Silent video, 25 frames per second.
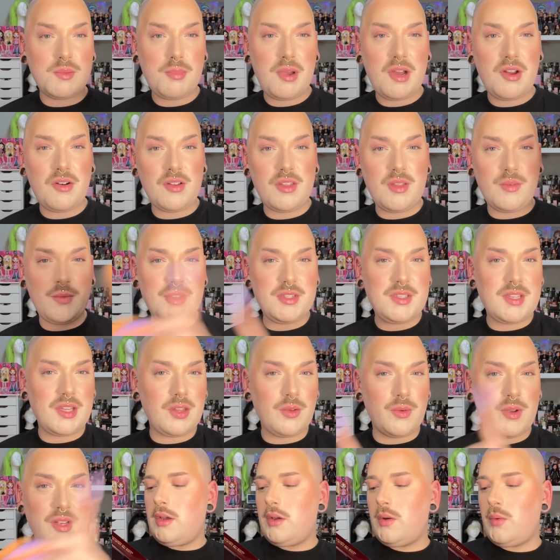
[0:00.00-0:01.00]
powder, and then we'll set
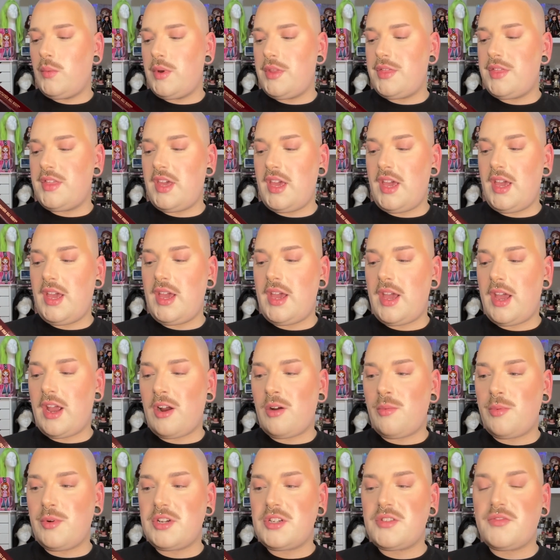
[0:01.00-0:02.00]
the rest with the
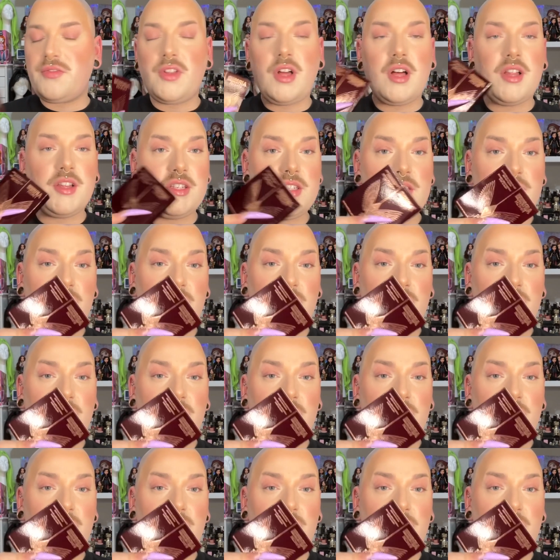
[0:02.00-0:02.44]
Airbrush Flawless